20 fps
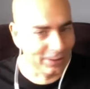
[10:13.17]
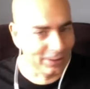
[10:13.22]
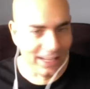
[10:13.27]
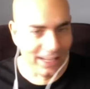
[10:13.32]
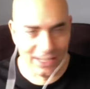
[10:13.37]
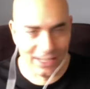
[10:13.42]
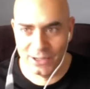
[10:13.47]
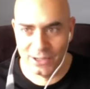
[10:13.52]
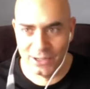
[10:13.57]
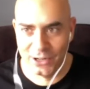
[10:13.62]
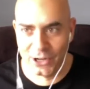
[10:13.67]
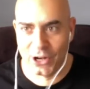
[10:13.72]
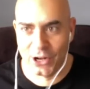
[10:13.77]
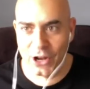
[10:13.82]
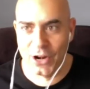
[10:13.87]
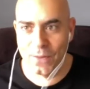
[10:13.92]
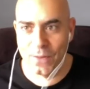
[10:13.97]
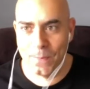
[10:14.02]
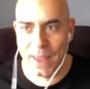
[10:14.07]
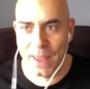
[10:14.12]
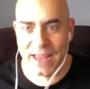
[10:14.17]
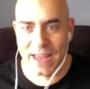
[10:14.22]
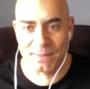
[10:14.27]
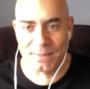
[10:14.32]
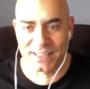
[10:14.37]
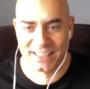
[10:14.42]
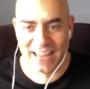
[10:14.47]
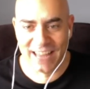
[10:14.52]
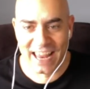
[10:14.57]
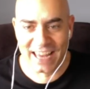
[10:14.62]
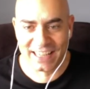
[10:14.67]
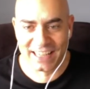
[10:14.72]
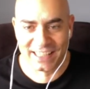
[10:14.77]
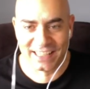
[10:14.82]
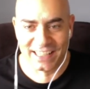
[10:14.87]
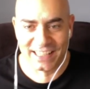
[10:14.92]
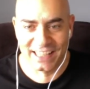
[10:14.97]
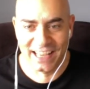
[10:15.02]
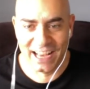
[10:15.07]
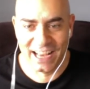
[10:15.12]
Like you're going to make
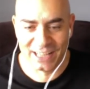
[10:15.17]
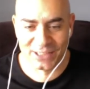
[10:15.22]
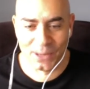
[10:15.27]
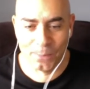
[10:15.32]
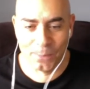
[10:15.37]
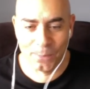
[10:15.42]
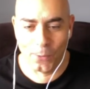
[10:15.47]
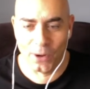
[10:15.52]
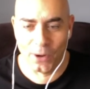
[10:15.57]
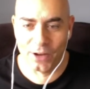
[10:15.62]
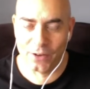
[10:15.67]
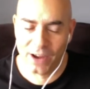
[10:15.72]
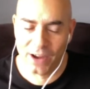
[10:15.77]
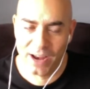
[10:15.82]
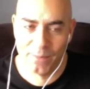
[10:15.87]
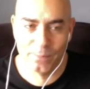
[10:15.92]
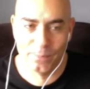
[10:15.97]
mistakes at some point, right?